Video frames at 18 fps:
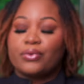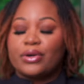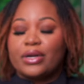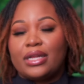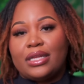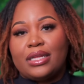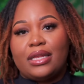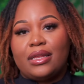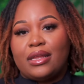
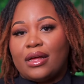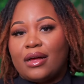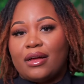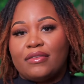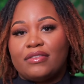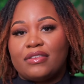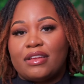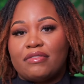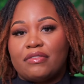Really
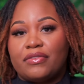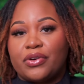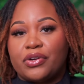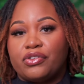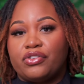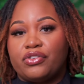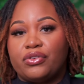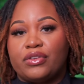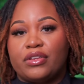love Seven
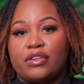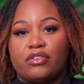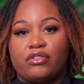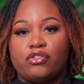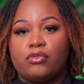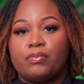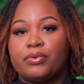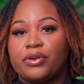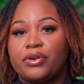Virtues. It's
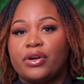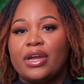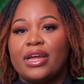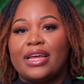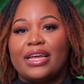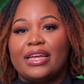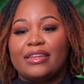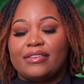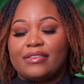super
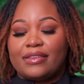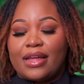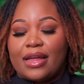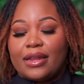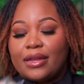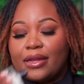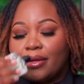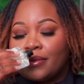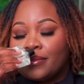
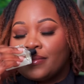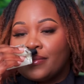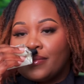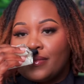aesthetic.